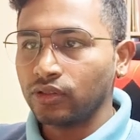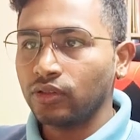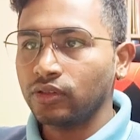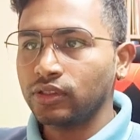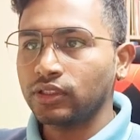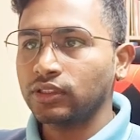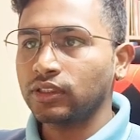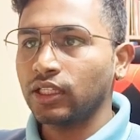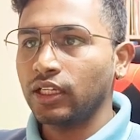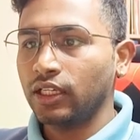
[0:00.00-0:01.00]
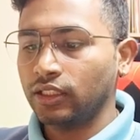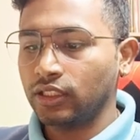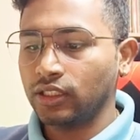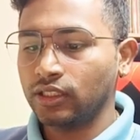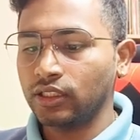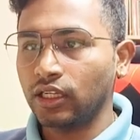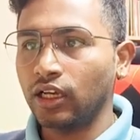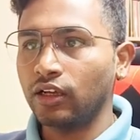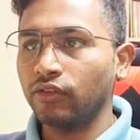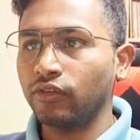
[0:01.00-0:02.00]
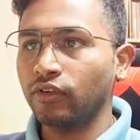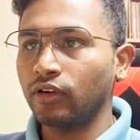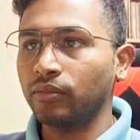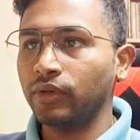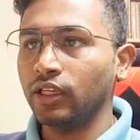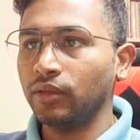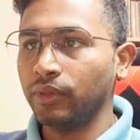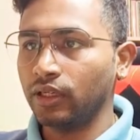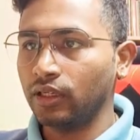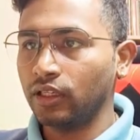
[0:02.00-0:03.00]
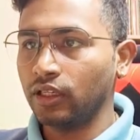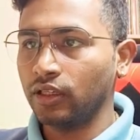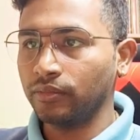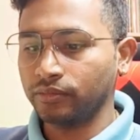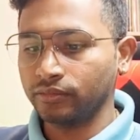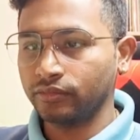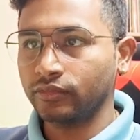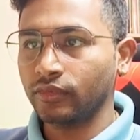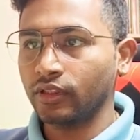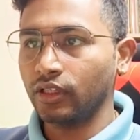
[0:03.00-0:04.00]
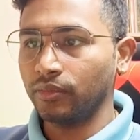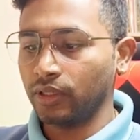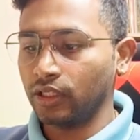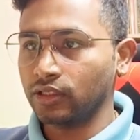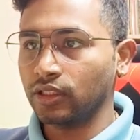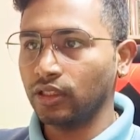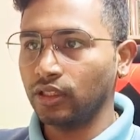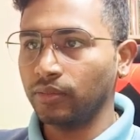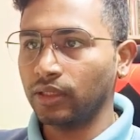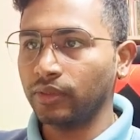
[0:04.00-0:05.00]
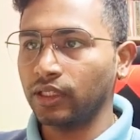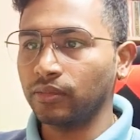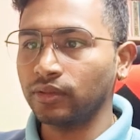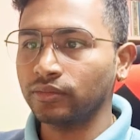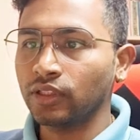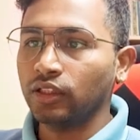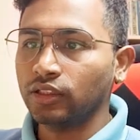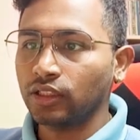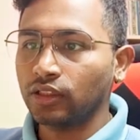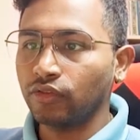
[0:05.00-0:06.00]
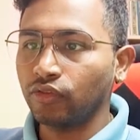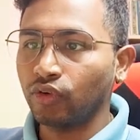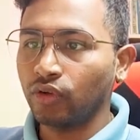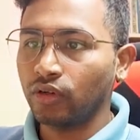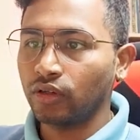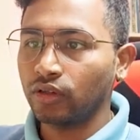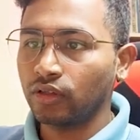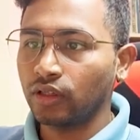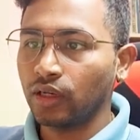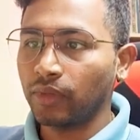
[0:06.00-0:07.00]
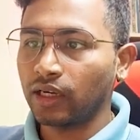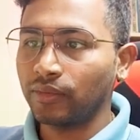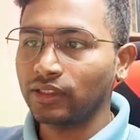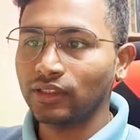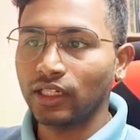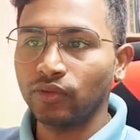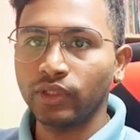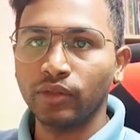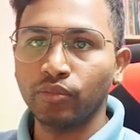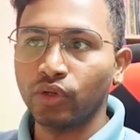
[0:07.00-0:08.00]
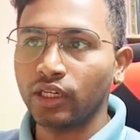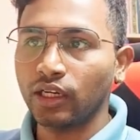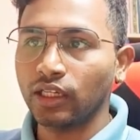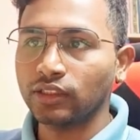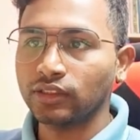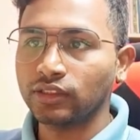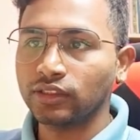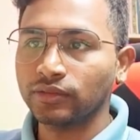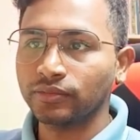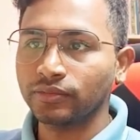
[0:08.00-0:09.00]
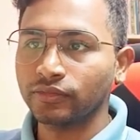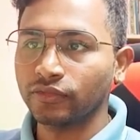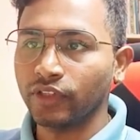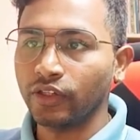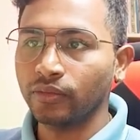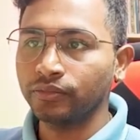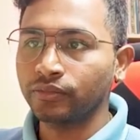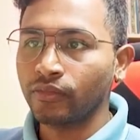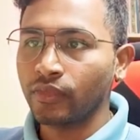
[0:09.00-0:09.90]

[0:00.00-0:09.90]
So select star from DEPT. DEPT is the department table. These are the four departments that we imported last video.